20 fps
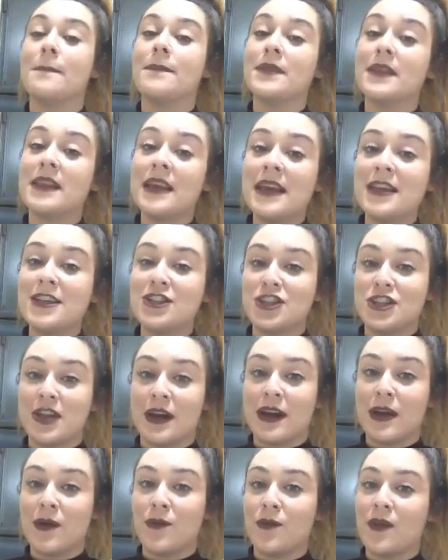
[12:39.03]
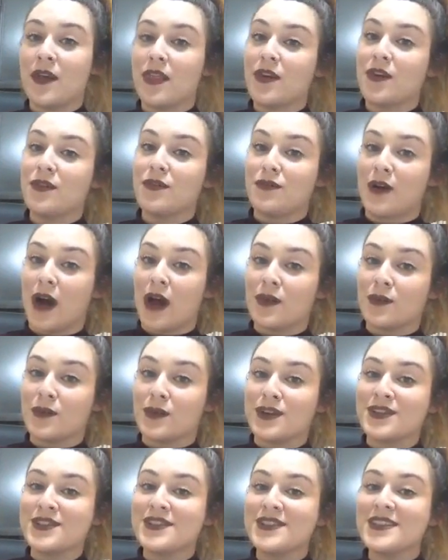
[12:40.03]
please share it with your
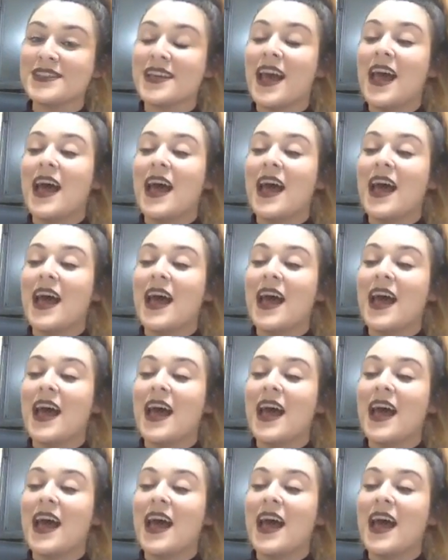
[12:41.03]
followers.